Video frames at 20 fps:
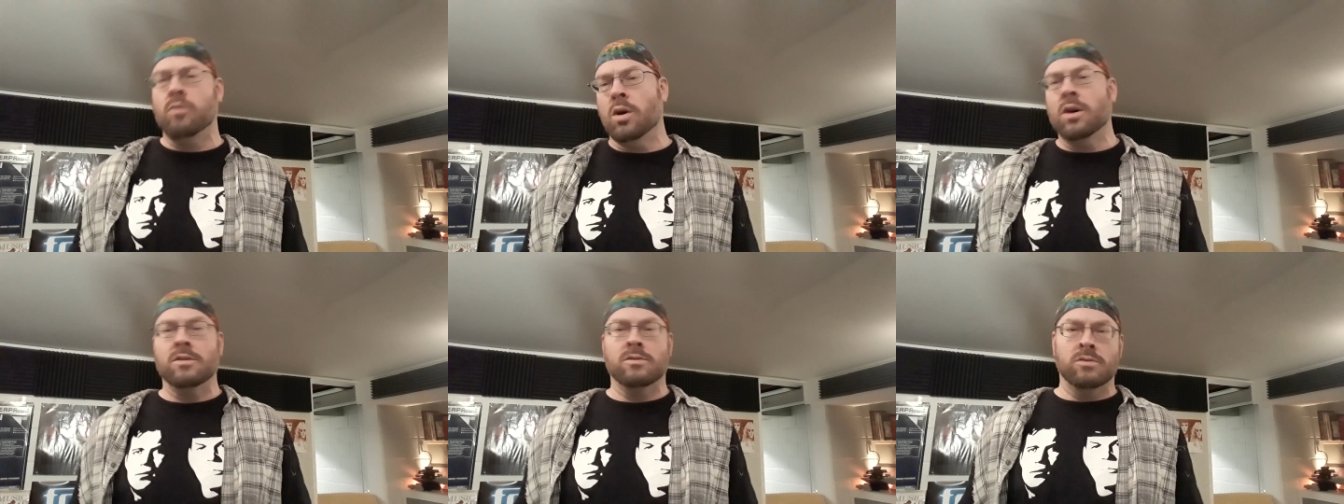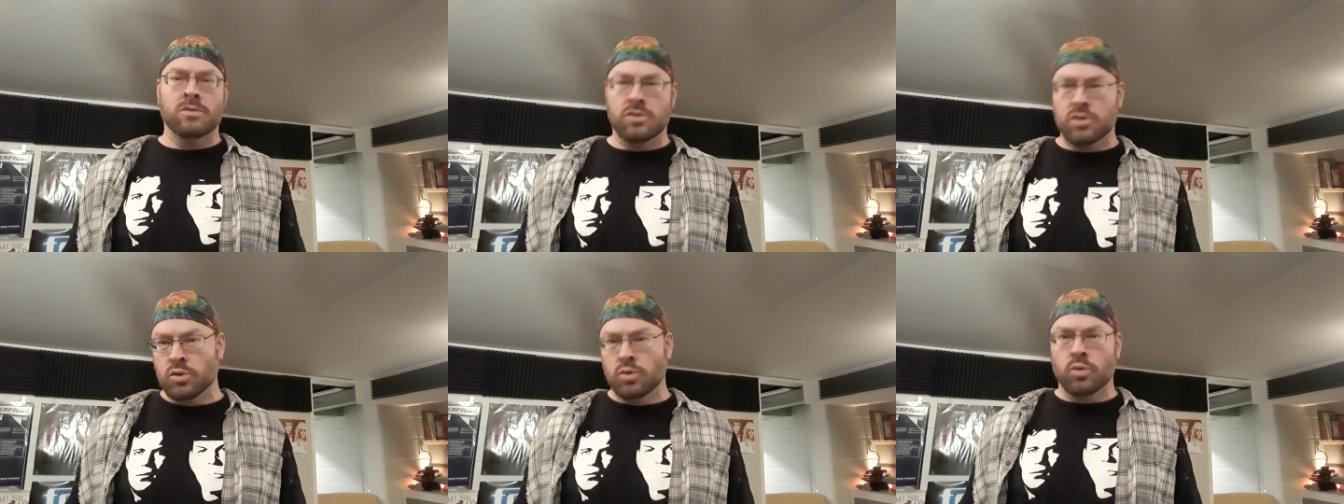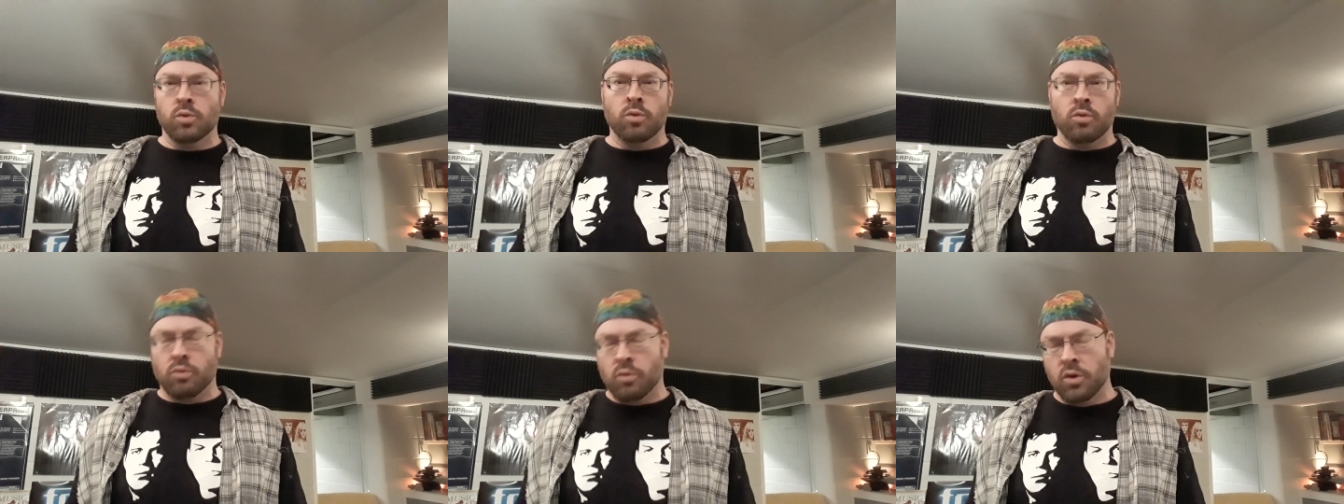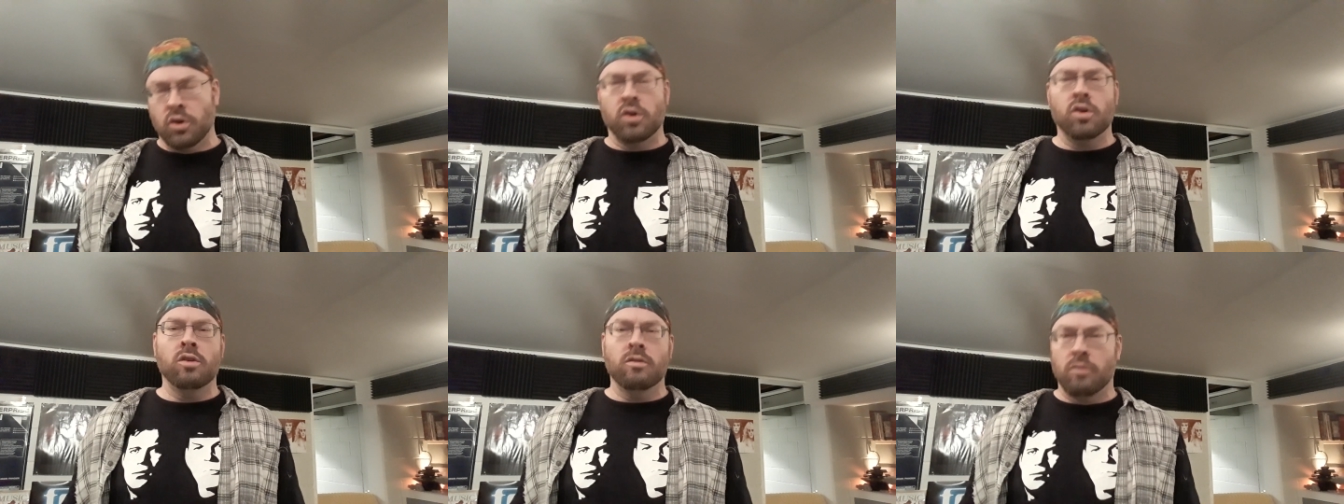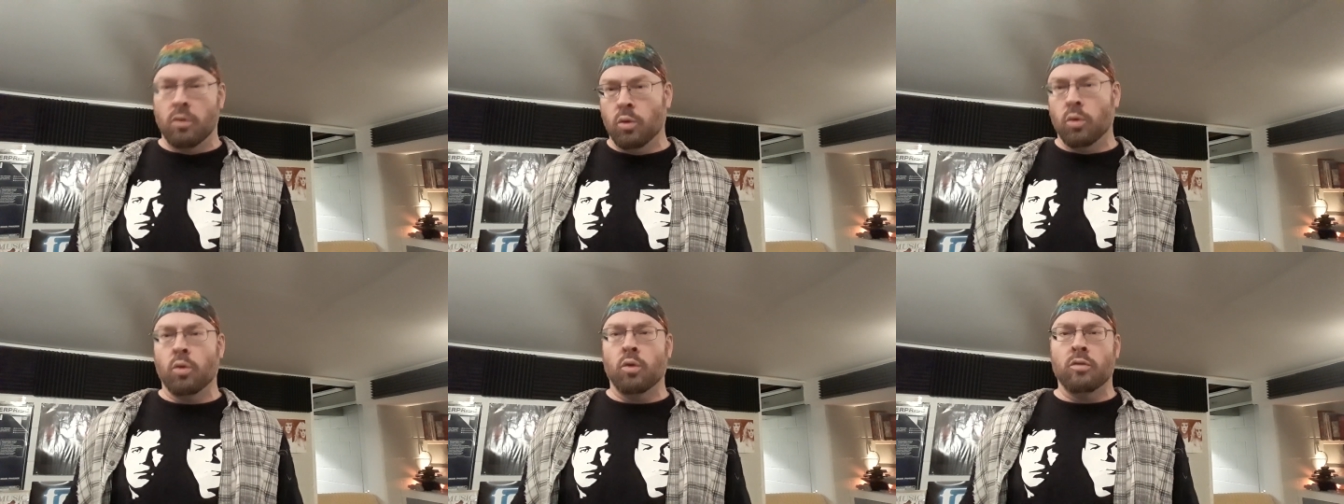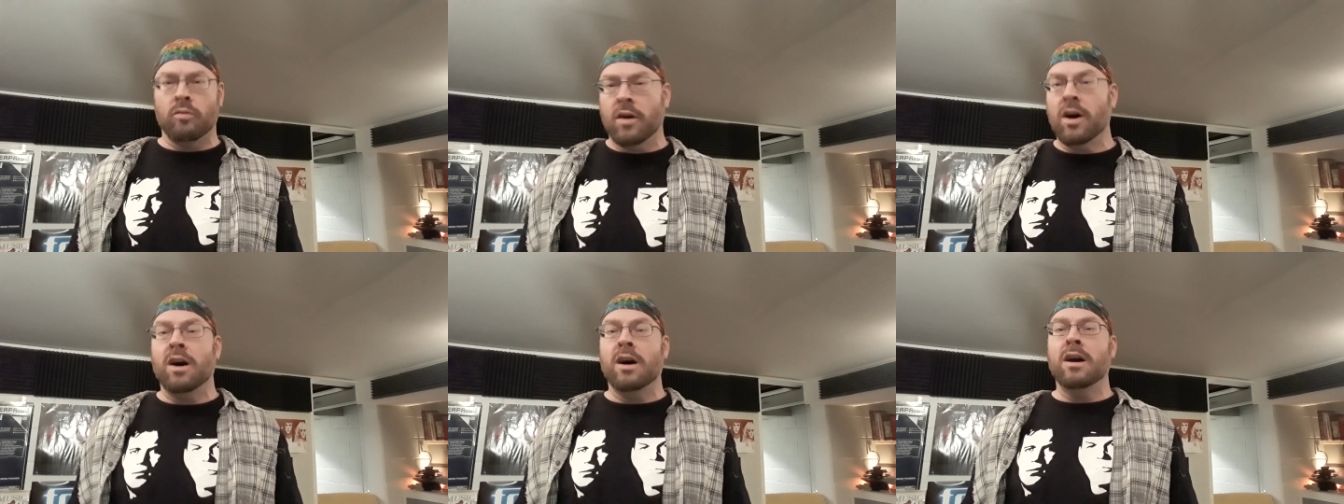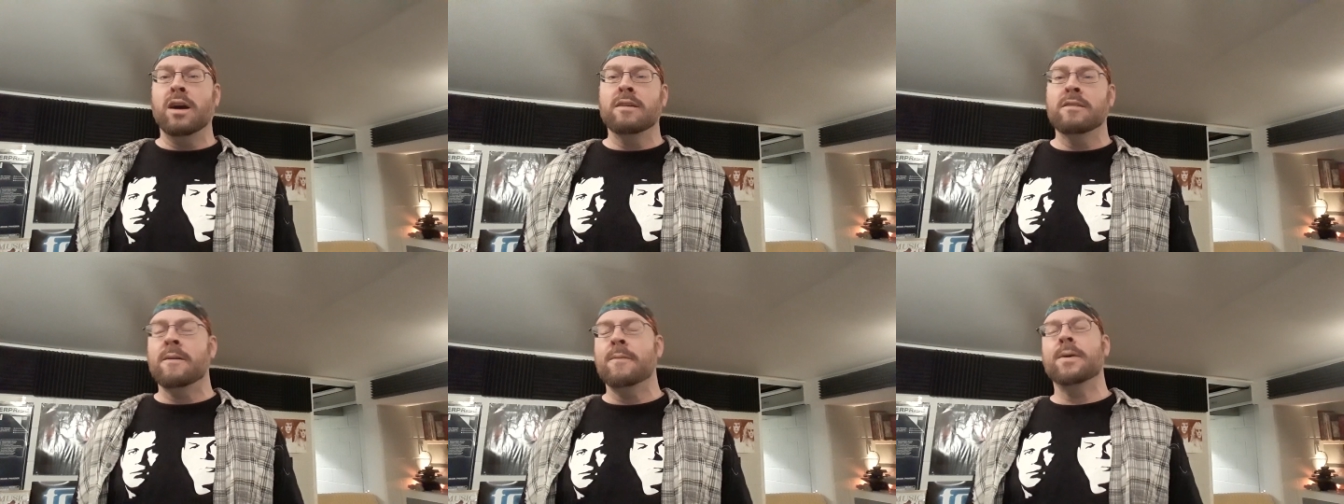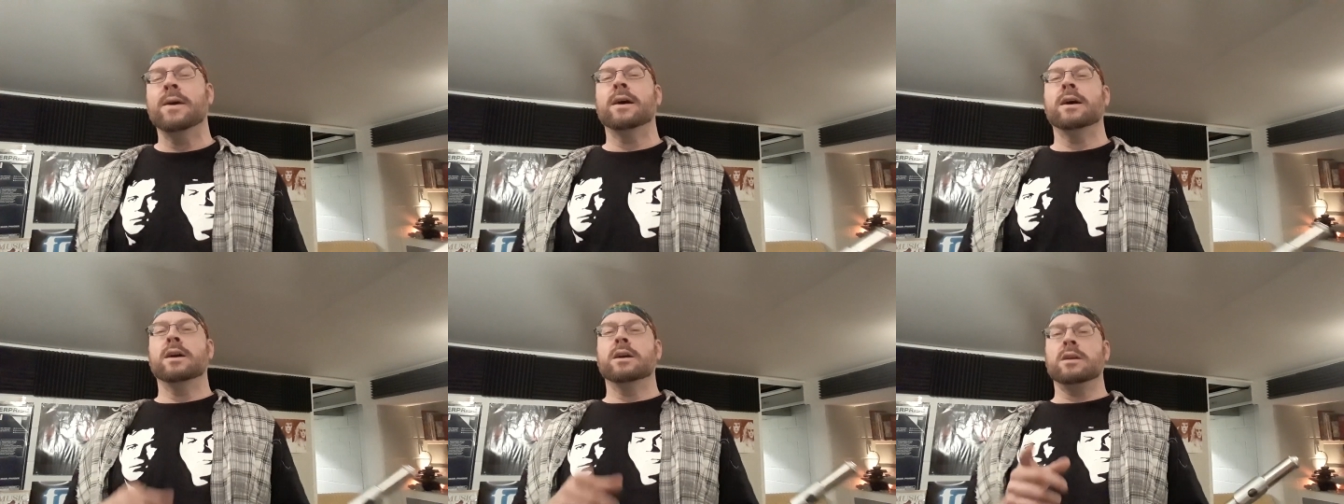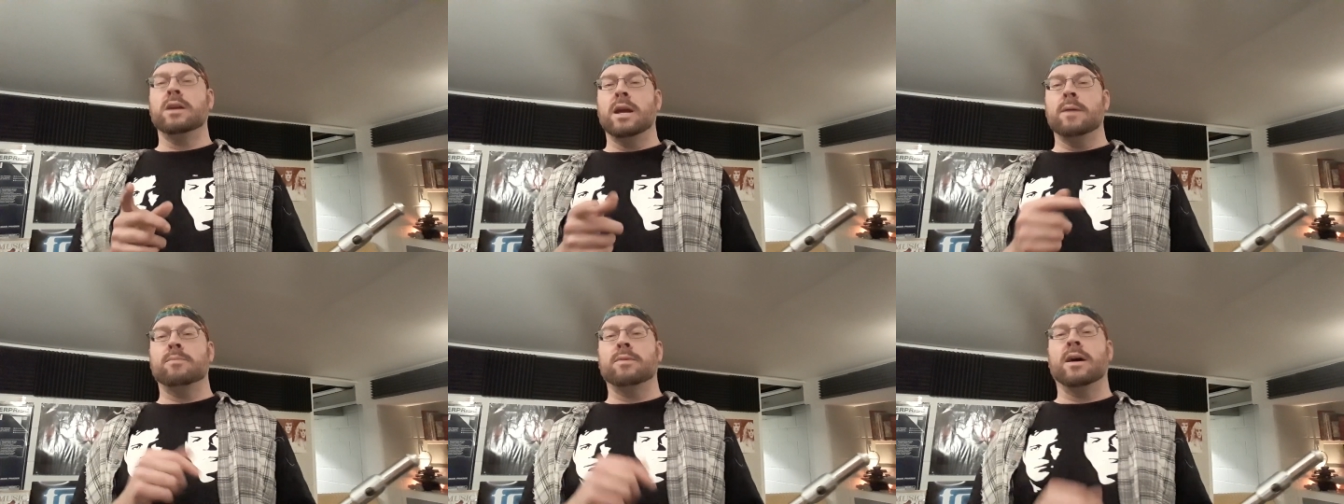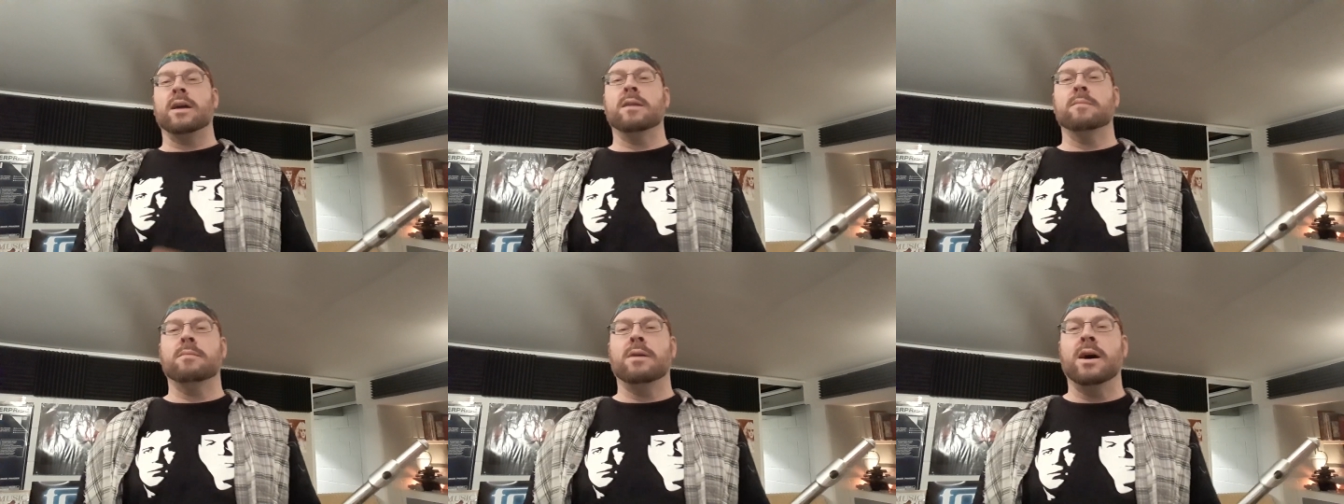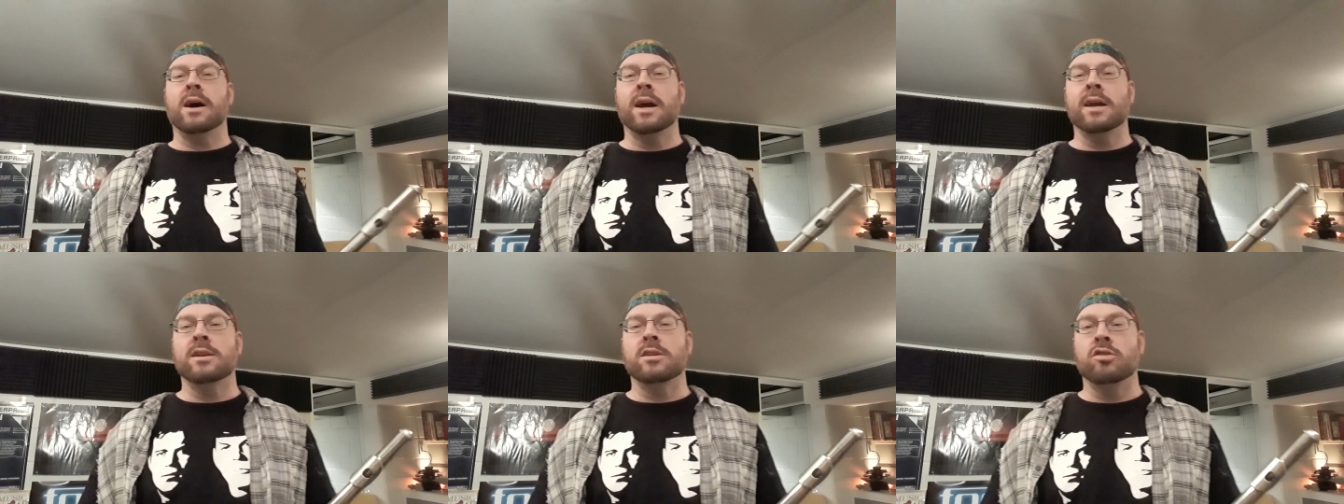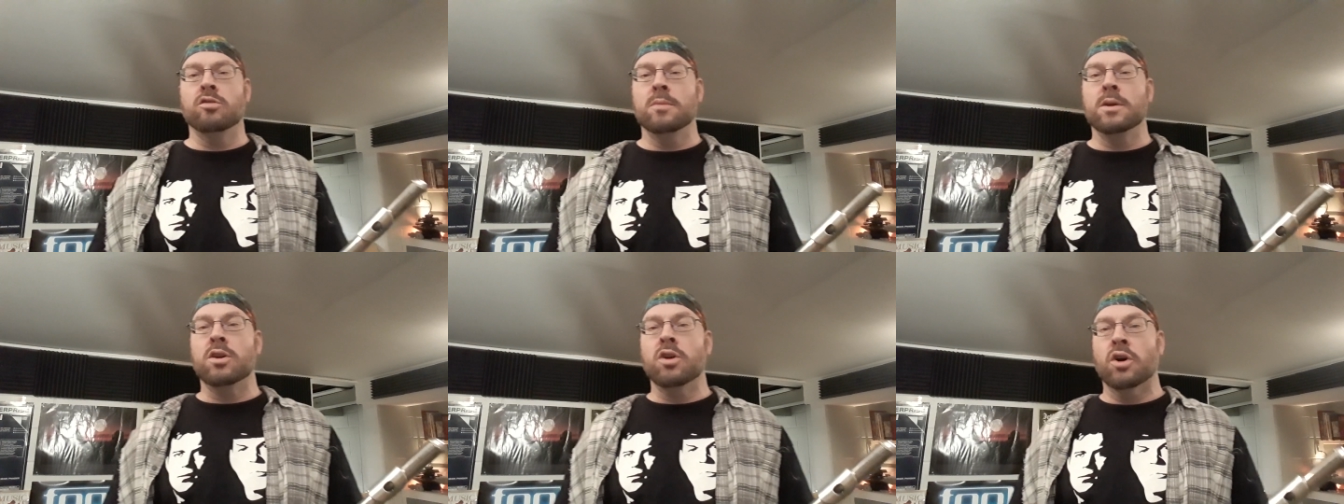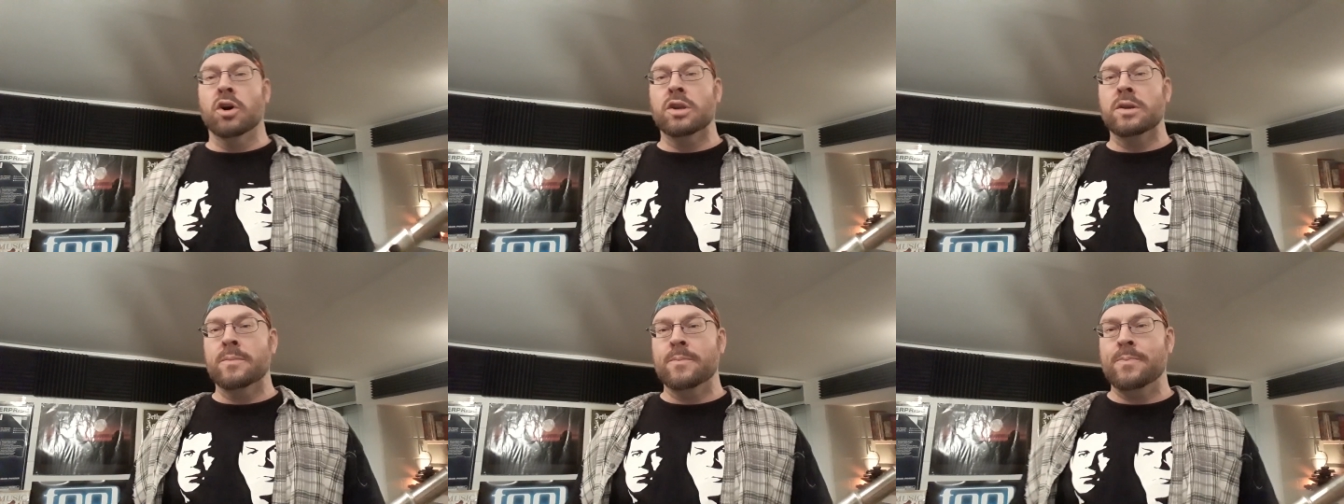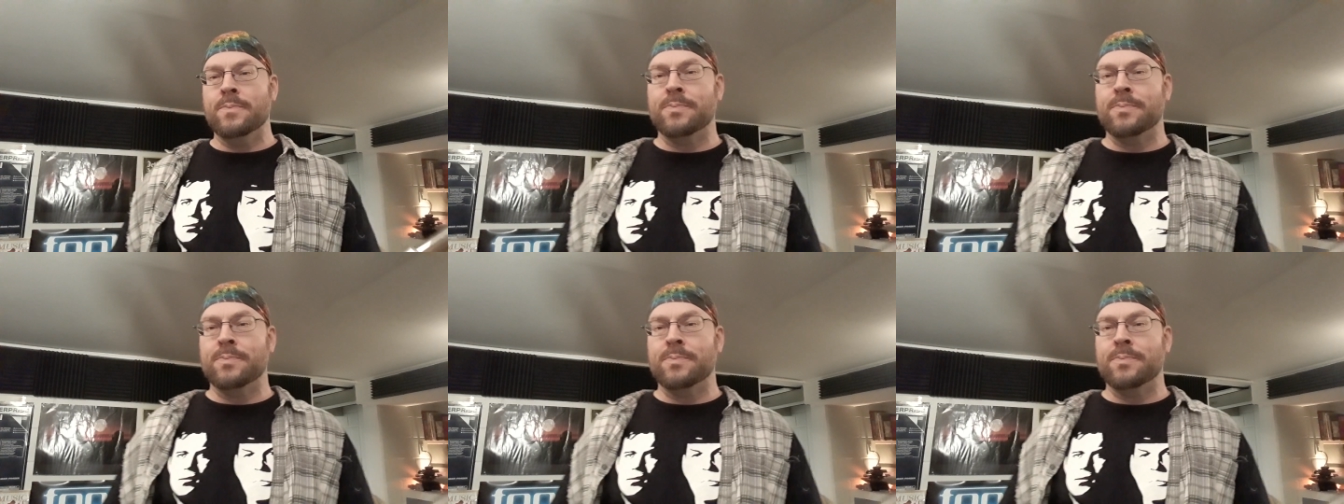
1, 2, 3, 4, 5. Keep that in mind. You'll be good.